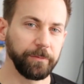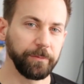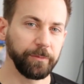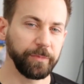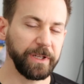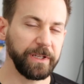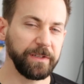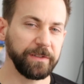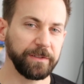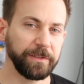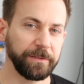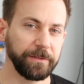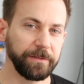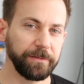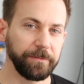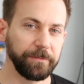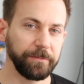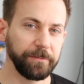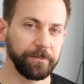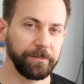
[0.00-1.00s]
please
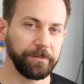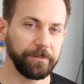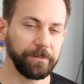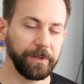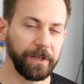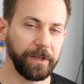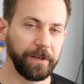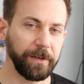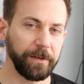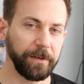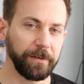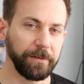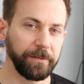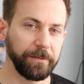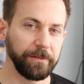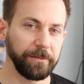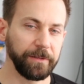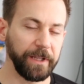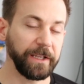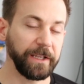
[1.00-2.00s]

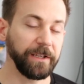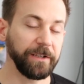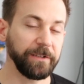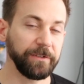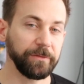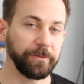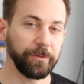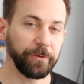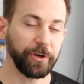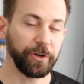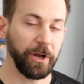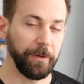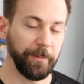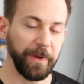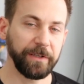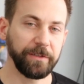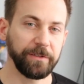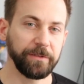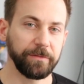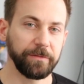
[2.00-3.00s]
like it or
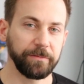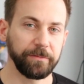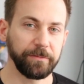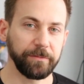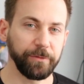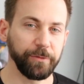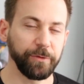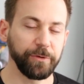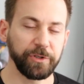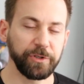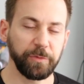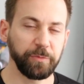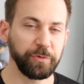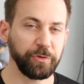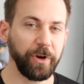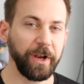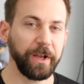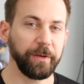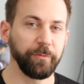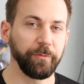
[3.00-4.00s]
comment or
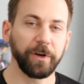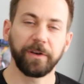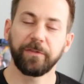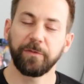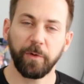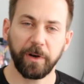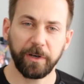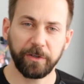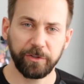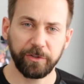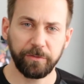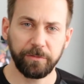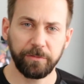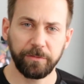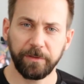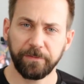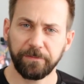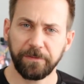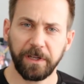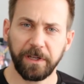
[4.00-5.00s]
subscribe, whatever you want to do.
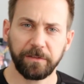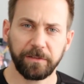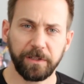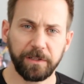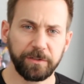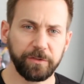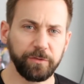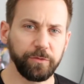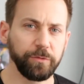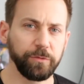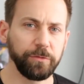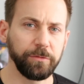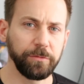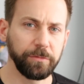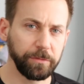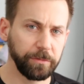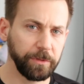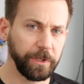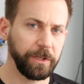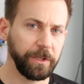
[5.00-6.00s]
If not, that's cool.
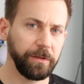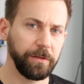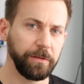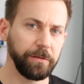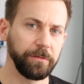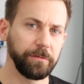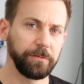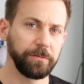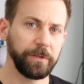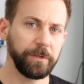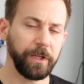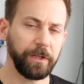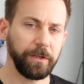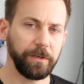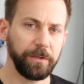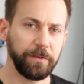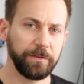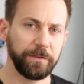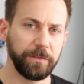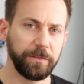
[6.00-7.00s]
Hey, take
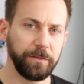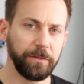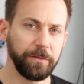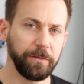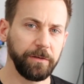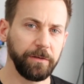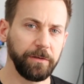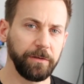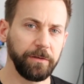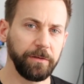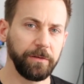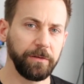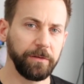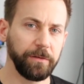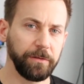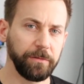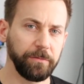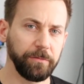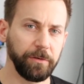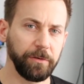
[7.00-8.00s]
it easy.
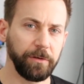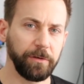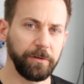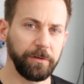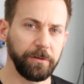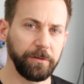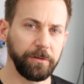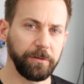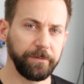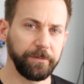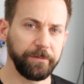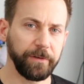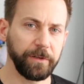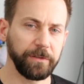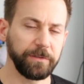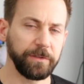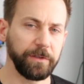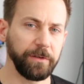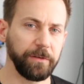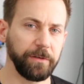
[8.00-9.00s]
We're all
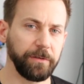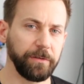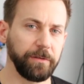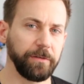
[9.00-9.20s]
friends here.